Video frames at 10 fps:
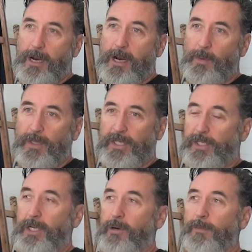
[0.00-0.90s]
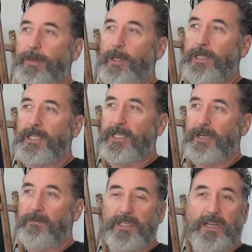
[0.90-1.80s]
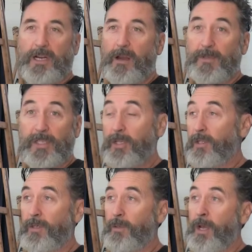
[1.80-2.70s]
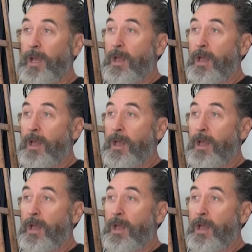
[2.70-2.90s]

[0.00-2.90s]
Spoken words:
I was just so rebellious that it was like, I'm just going to do